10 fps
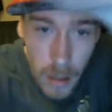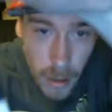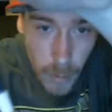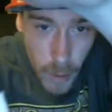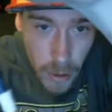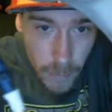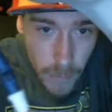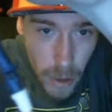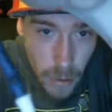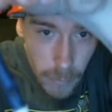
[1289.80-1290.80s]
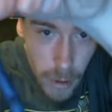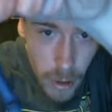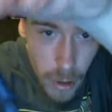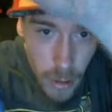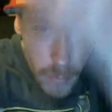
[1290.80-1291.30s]
With the facial
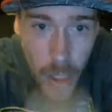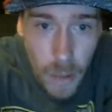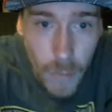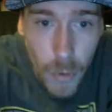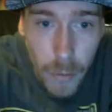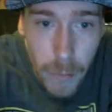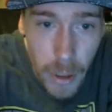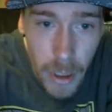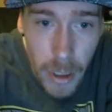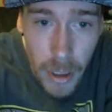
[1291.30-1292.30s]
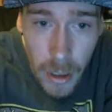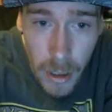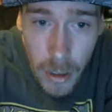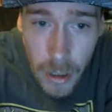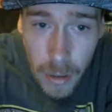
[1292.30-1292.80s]
features matched
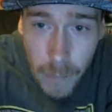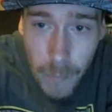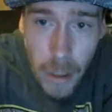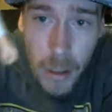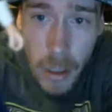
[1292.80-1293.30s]
perfectly, the figure,